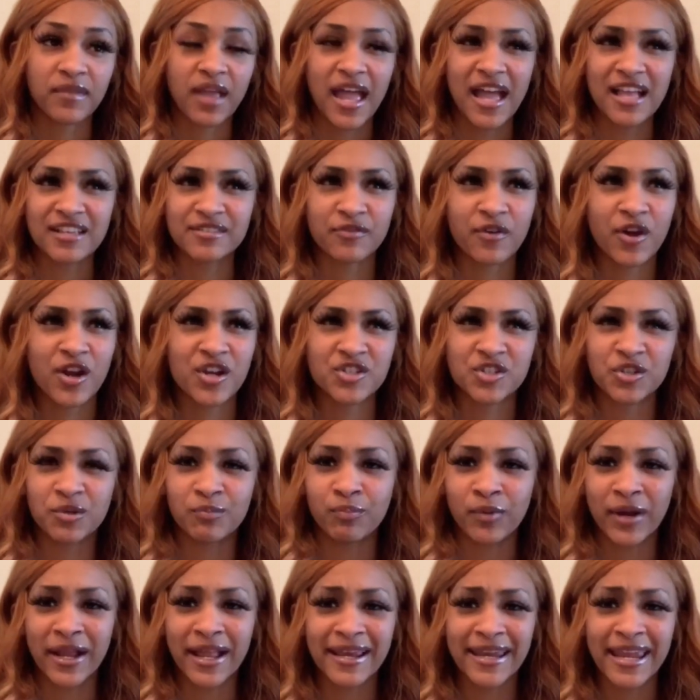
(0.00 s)
as far as your
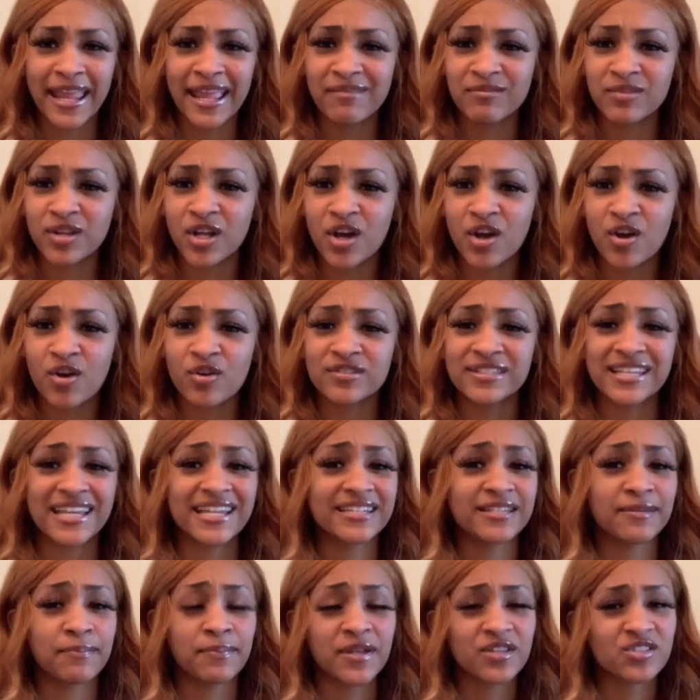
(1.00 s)
brand name goes,
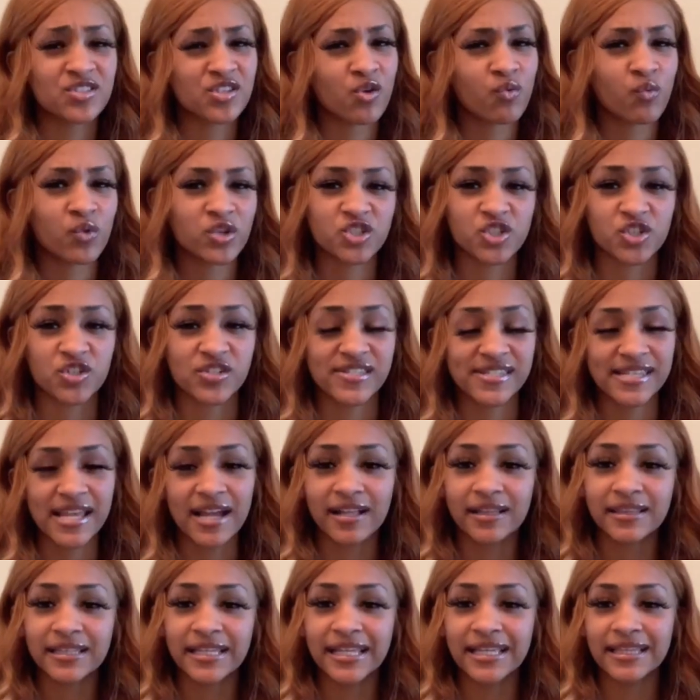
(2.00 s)
it depends on what you're
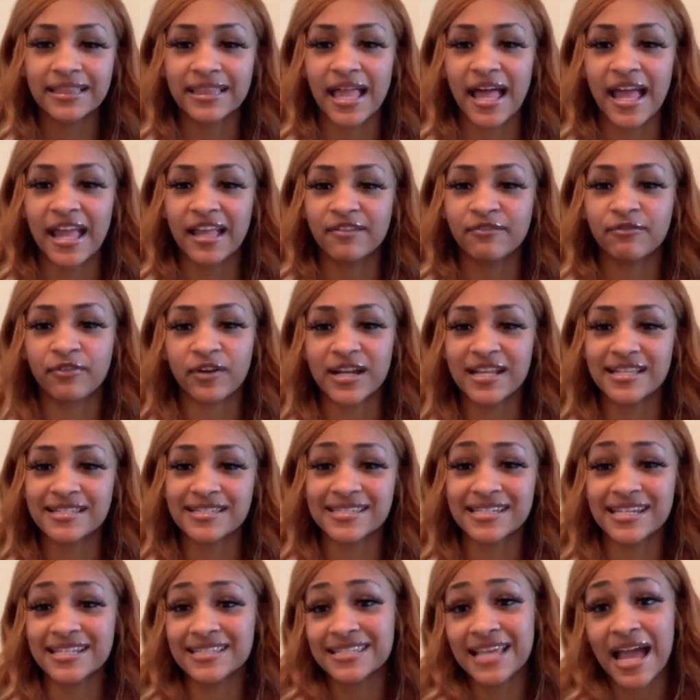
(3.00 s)
selling. Like for
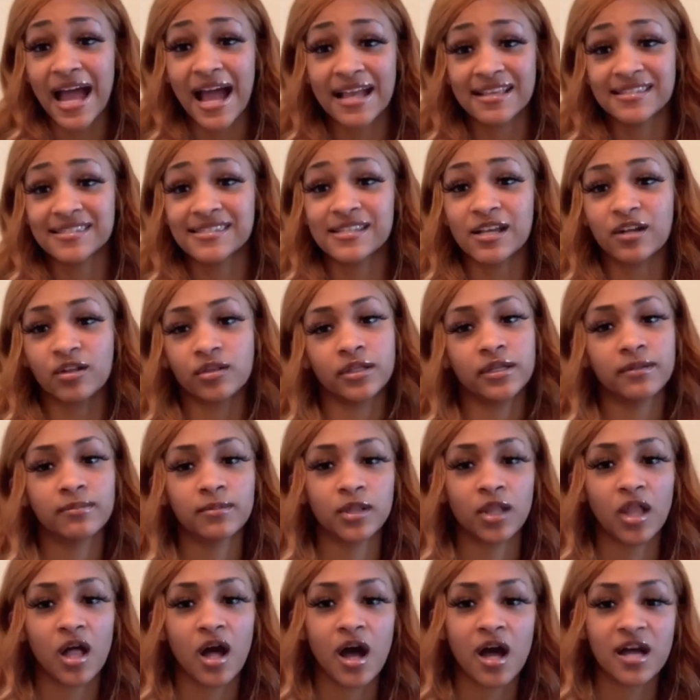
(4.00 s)
instance, I sell lip
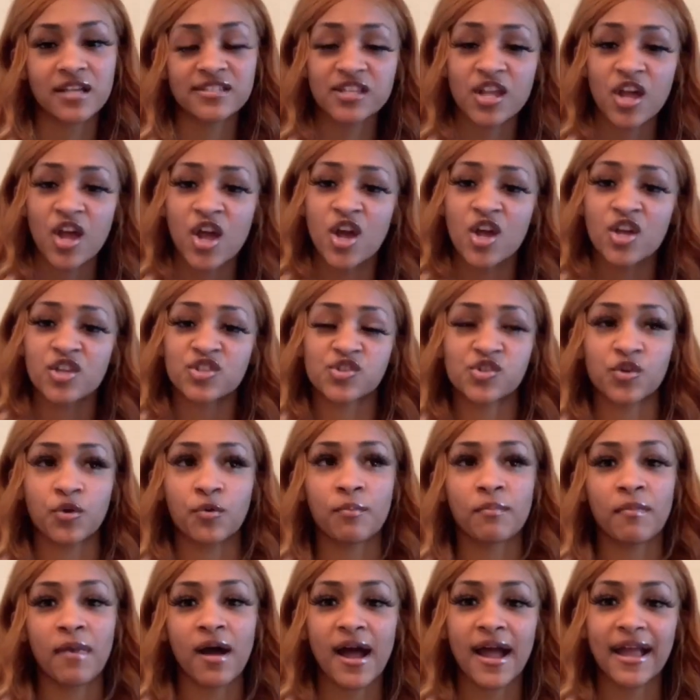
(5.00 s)
gloss. So
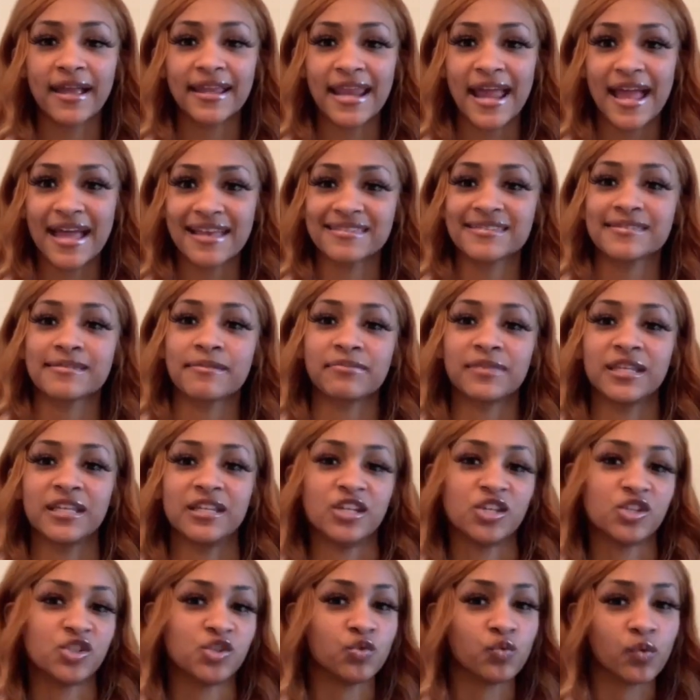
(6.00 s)
mine has something
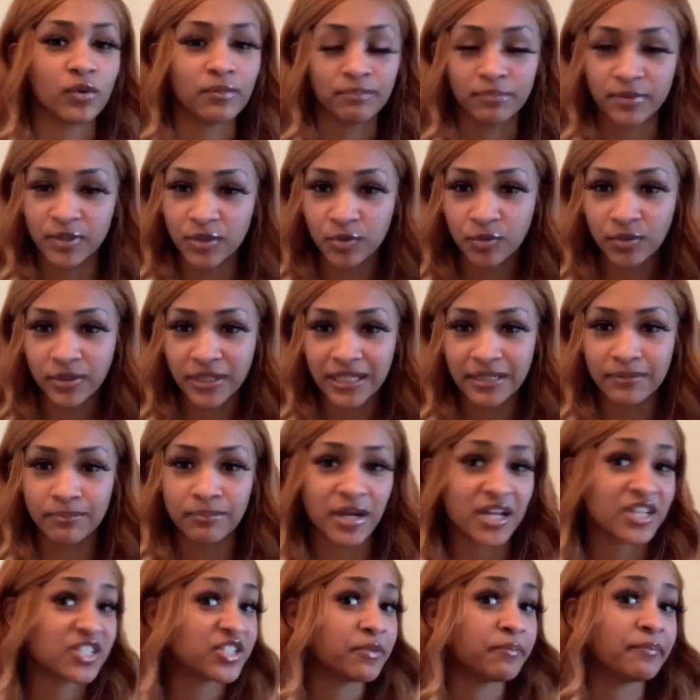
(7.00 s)
to do with beauty,
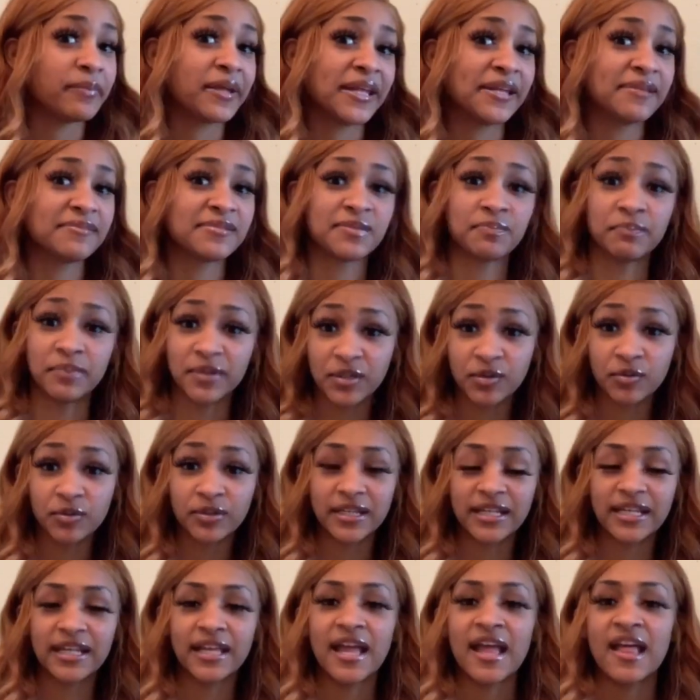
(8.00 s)
Budget Babes
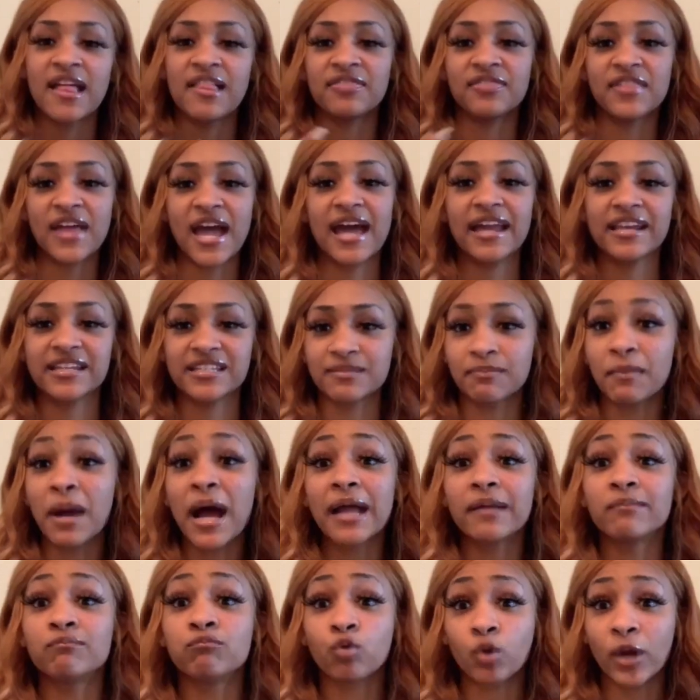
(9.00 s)
Beauty. That is
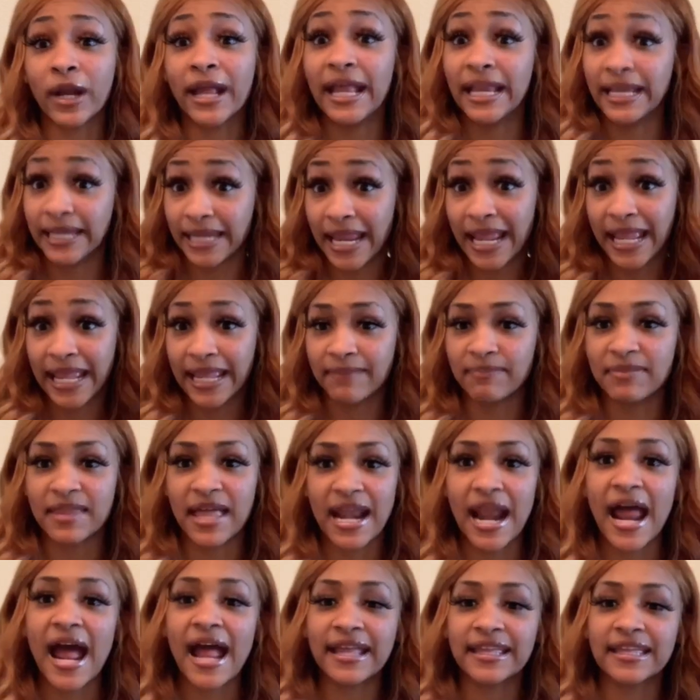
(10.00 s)
my brand name that
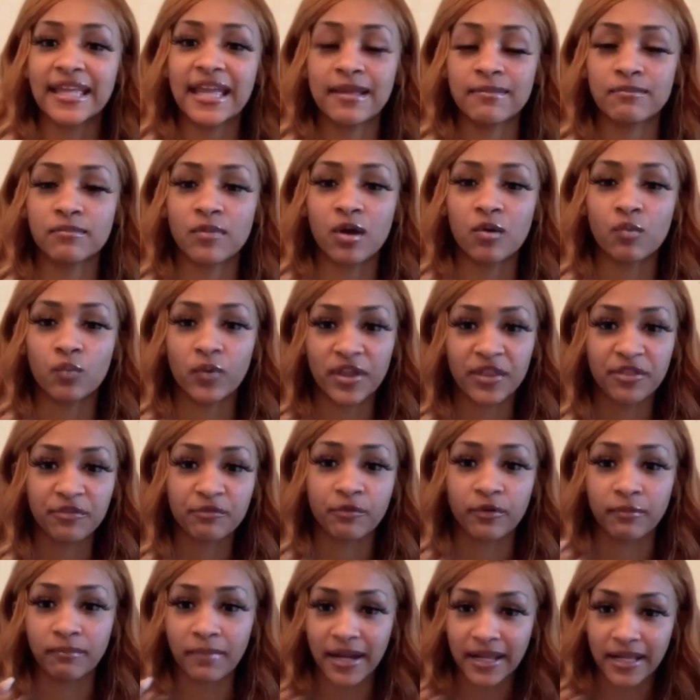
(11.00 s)
I came up with
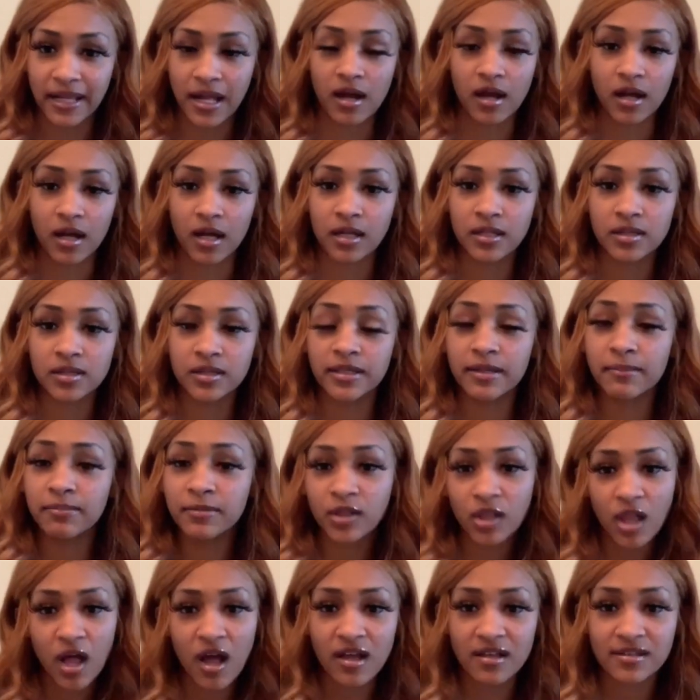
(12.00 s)
for my lip
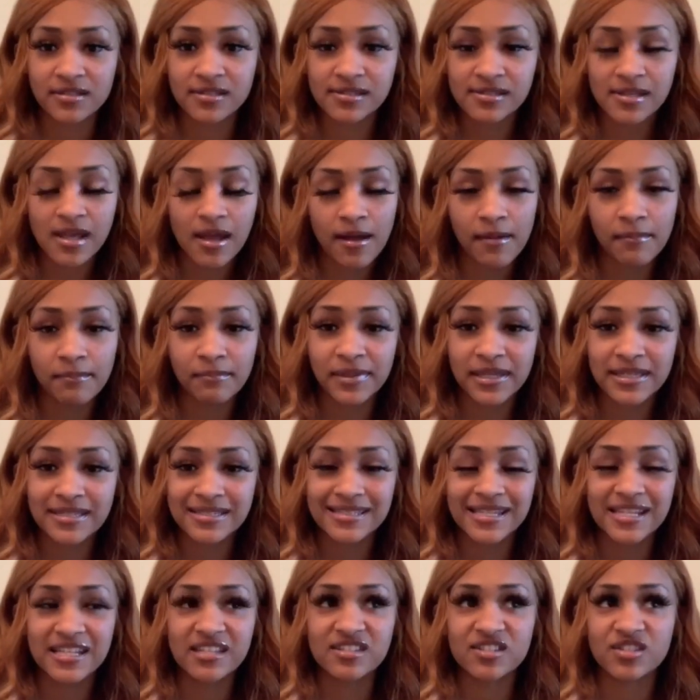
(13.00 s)
gloss
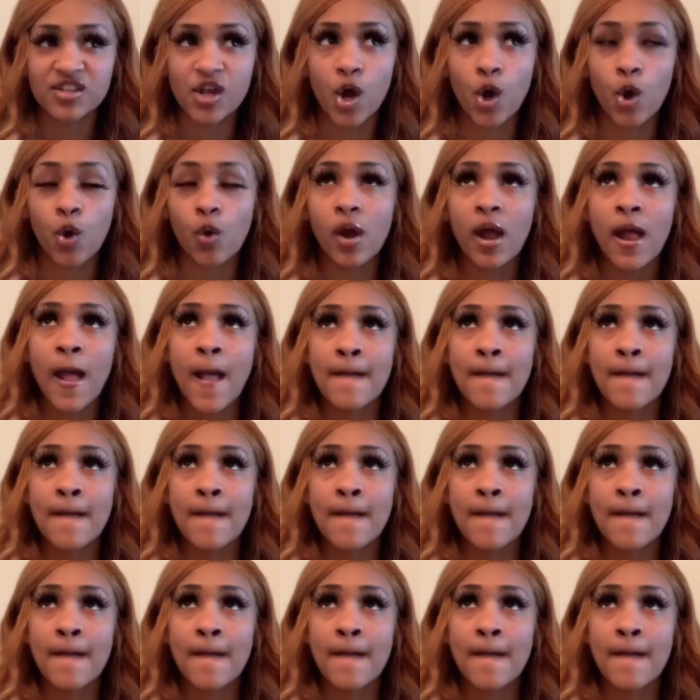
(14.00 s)
business. So